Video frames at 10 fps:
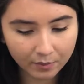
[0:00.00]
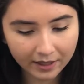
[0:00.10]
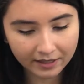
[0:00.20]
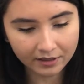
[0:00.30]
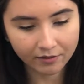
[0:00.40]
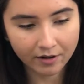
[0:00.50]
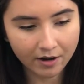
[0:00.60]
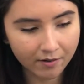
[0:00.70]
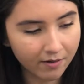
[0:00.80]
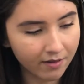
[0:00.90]
plants
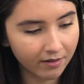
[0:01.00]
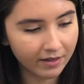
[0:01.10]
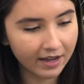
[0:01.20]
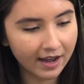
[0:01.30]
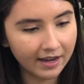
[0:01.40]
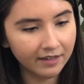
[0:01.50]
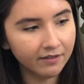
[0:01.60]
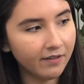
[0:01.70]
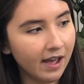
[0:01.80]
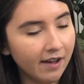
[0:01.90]
grow, they kind
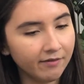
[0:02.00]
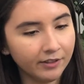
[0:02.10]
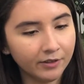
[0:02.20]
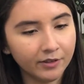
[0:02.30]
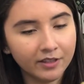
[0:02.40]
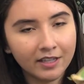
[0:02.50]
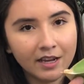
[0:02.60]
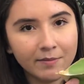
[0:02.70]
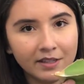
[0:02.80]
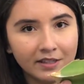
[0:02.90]
of have little
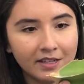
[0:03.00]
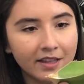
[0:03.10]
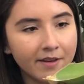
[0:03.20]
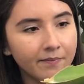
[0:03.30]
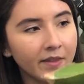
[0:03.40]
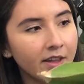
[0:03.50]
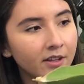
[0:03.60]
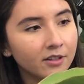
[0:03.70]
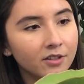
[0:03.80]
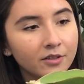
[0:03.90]
segments to them.
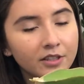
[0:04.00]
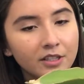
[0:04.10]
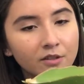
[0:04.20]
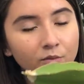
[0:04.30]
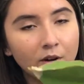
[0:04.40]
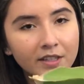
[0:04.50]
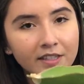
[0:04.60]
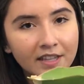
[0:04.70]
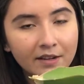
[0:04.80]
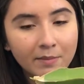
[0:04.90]
So this is one
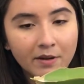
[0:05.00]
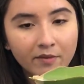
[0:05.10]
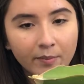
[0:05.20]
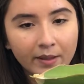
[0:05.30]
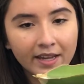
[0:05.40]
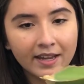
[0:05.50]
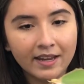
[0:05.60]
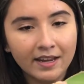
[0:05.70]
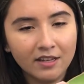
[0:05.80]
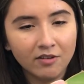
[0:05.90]
segment of a
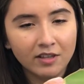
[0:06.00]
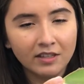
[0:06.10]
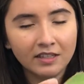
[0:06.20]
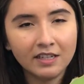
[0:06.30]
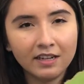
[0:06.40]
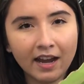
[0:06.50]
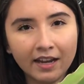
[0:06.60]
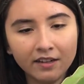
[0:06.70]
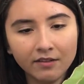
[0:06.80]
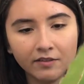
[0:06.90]
plant and you can see it
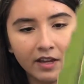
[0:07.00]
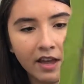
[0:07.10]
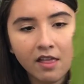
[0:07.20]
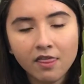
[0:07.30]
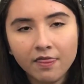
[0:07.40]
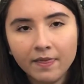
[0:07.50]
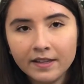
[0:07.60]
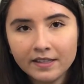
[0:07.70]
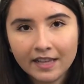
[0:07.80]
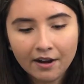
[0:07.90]
kind of
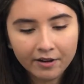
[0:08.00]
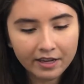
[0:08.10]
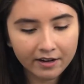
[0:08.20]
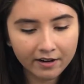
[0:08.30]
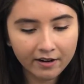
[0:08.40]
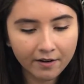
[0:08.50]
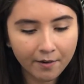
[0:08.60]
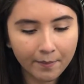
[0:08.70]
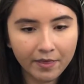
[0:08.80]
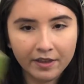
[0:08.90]
thins out here,
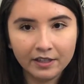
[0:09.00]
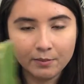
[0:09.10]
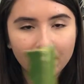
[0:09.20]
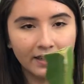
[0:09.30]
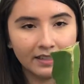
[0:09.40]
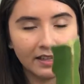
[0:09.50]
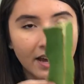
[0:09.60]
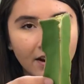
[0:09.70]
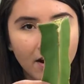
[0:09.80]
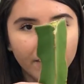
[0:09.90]
but this plant is
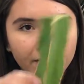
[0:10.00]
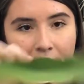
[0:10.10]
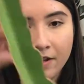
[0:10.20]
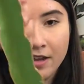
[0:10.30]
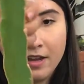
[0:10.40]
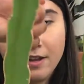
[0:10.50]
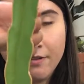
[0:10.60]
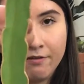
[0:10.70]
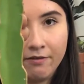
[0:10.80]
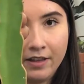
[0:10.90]
cut off
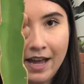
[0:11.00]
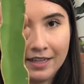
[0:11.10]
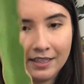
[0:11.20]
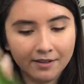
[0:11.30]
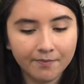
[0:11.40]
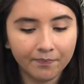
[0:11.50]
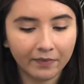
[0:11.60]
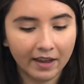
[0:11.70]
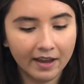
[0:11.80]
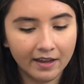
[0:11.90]
flat
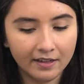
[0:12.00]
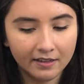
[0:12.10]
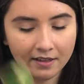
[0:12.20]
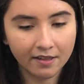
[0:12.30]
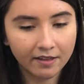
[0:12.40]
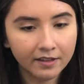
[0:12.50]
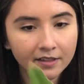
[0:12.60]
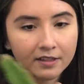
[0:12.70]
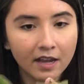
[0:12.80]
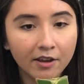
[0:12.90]
and
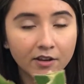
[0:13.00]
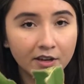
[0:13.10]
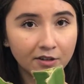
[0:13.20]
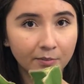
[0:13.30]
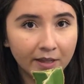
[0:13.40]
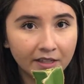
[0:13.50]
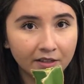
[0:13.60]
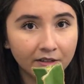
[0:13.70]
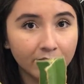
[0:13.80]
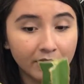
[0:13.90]
this is how you need your plant
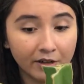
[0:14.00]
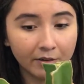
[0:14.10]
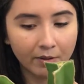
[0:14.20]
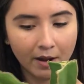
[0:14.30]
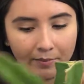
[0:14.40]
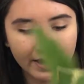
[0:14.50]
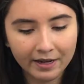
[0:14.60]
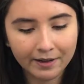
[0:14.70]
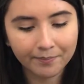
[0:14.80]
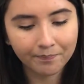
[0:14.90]
to look when you're going to propagate it.